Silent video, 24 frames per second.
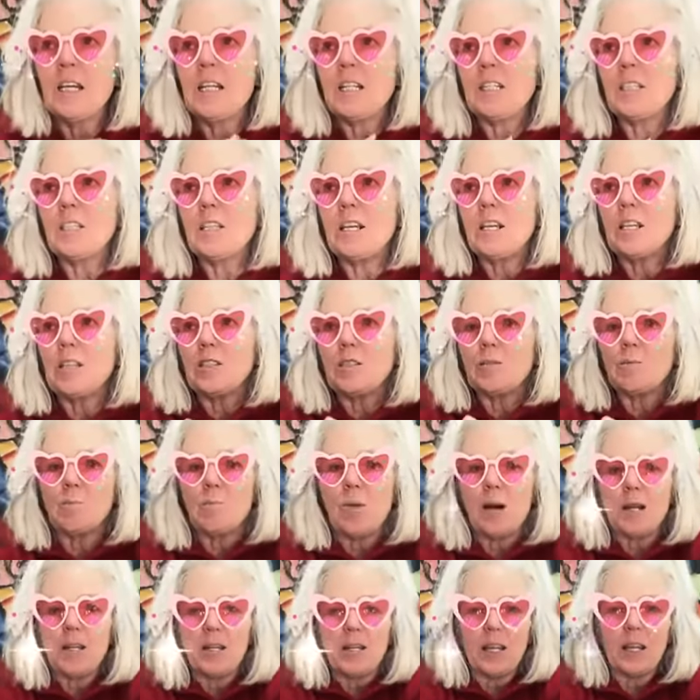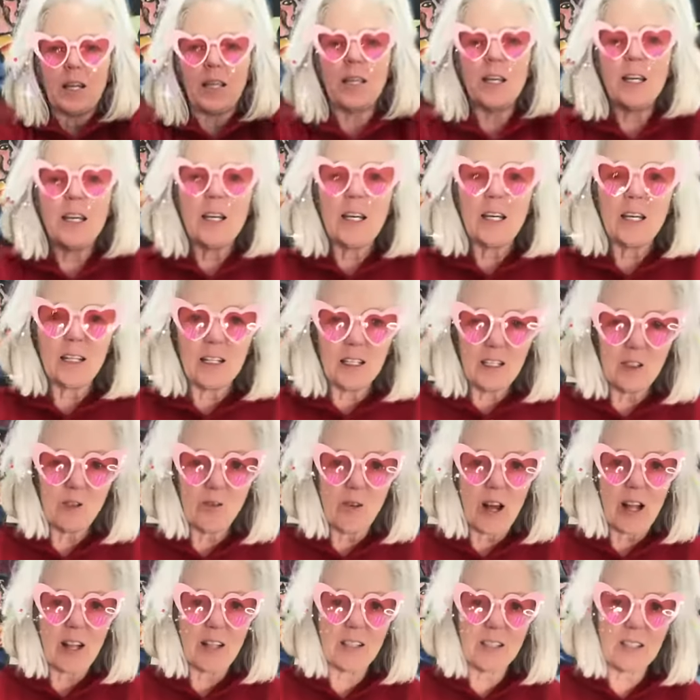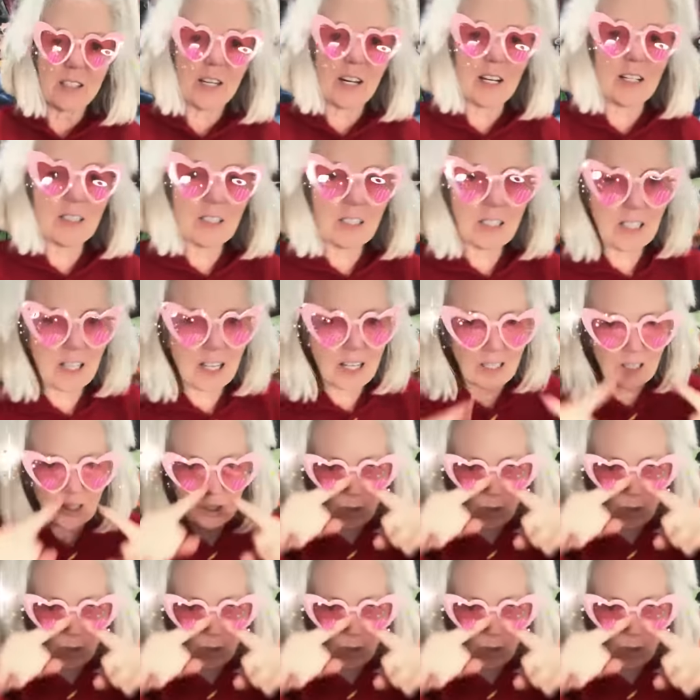Today is Monday. It is Valentine's Day,